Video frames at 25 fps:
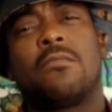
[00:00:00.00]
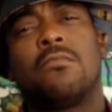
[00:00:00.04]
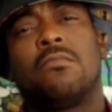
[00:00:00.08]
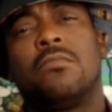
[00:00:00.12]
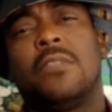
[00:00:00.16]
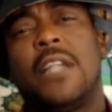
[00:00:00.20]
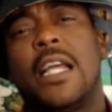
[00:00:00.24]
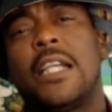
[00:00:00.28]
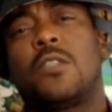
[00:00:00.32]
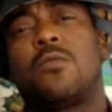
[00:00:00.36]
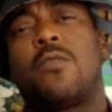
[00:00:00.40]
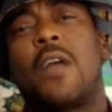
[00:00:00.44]

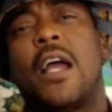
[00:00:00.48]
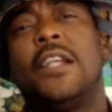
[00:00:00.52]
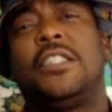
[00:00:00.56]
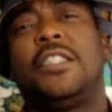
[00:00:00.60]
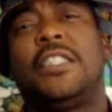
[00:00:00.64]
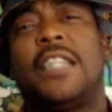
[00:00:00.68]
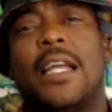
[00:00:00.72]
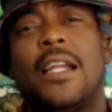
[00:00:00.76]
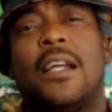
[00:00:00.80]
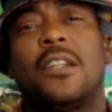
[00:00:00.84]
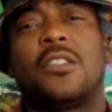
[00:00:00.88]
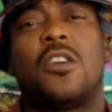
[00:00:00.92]
That's right.
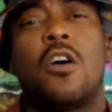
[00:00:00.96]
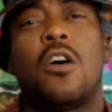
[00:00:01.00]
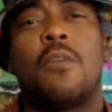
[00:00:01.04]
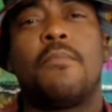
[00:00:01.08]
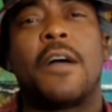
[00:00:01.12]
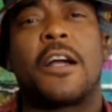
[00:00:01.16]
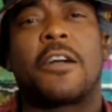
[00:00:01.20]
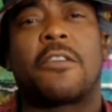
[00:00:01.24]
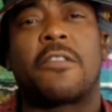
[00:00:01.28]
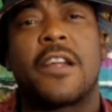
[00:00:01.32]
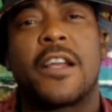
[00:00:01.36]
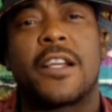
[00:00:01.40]
Shout out to
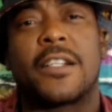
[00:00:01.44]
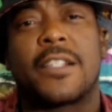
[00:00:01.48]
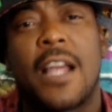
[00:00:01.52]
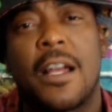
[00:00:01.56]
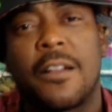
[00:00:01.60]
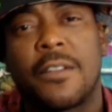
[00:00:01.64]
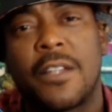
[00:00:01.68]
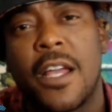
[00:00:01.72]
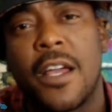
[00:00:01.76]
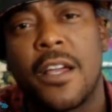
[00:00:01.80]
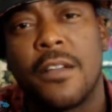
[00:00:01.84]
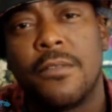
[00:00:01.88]
all my Craigs
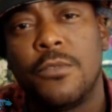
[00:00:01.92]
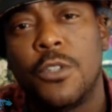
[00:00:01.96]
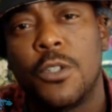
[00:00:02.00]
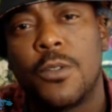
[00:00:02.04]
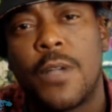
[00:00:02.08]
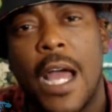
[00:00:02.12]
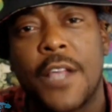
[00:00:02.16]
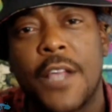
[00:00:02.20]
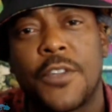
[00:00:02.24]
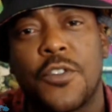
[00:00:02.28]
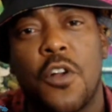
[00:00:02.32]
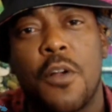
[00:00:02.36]
out there.
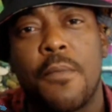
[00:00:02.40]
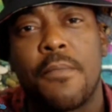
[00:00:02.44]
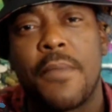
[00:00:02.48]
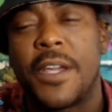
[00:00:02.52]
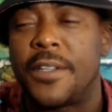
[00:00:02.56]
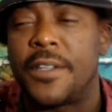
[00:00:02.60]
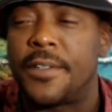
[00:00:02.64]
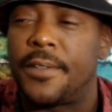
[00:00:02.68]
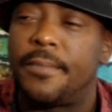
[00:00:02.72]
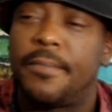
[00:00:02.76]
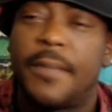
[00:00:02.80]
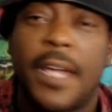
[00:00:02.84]
You guys are
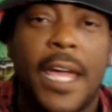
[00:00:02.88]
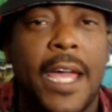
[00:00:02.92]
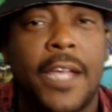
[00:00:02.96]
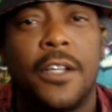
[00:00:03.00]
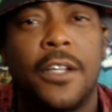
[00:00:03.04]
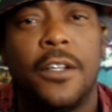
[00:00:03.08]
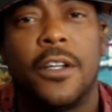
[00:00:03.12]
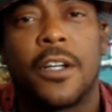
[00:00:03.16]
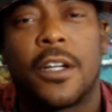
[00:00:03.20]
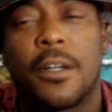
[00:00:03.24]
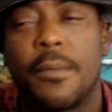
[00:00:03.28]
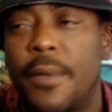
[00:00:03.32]
amazing.
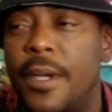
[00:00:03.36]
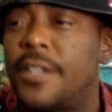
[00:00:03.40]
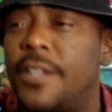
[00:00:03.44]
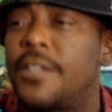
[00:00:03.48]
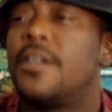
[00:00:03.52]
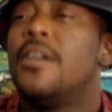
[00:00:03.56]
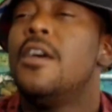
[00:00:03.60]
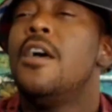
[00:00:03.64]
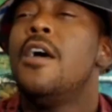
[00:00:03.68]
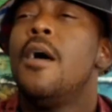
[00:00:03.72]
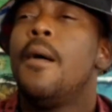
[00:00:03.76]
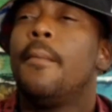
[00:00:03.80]
And you look
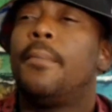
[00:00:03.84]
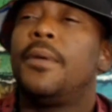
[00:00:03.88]
amazing.